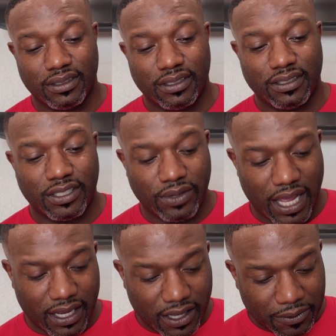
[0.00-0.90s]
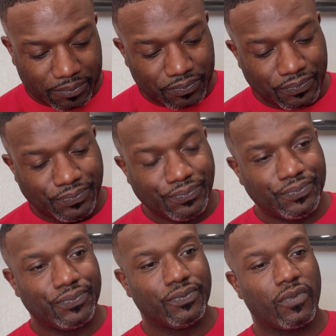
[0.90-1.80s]
So like
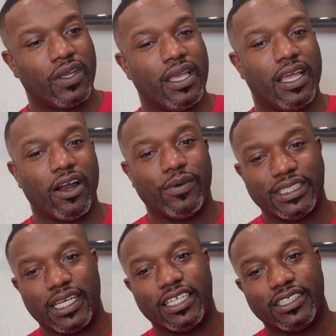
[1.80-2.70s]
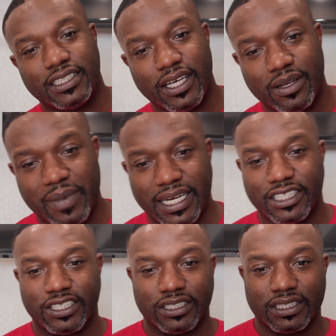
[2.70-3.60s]
and always I used to tell the
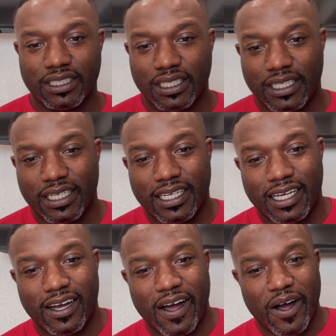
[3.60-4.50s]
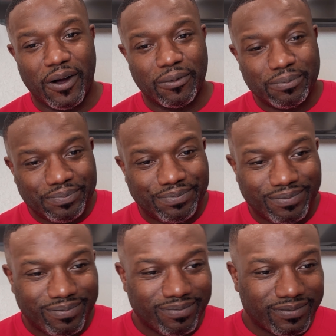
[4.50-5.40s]
managers, um,
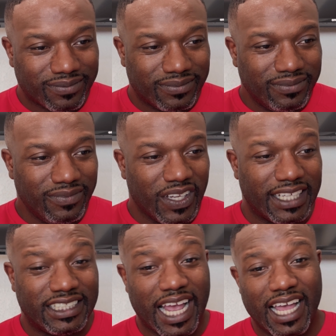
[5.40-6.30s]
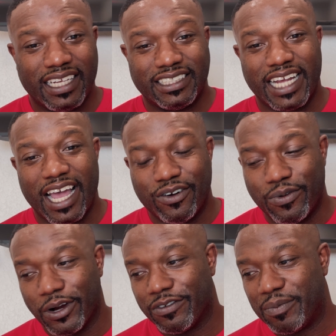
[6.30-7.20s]
and Chad and Chad who
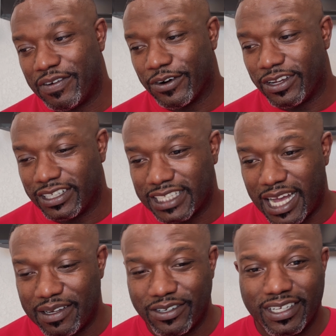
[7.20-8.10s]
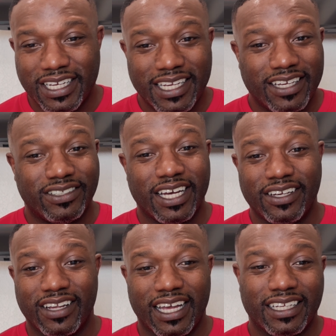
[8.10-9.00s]
worked for me for a long time, he'll he'll tell
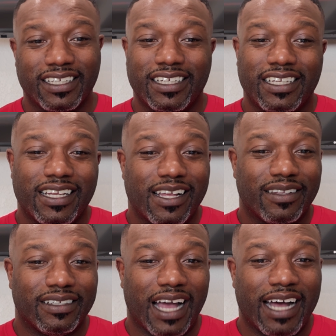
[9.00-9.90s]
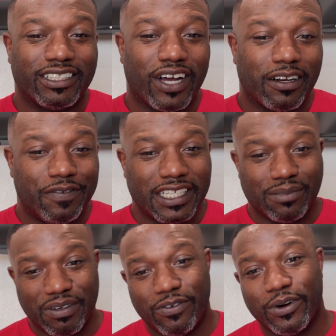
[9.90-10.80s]
you like, I'll try to fix it
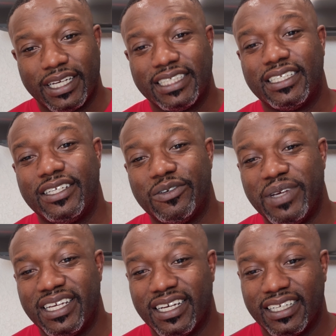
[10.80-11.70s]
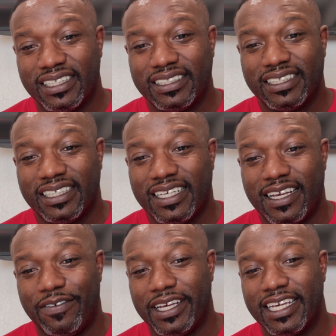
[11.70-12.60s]
before it gets to you because
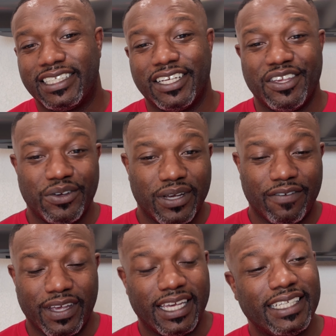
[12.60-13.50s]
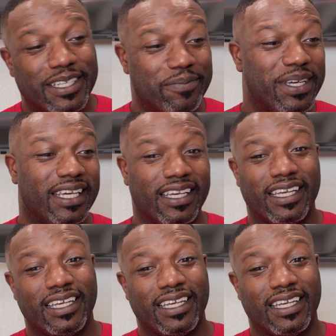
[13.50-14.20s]
if it gets to you, if it gets to me,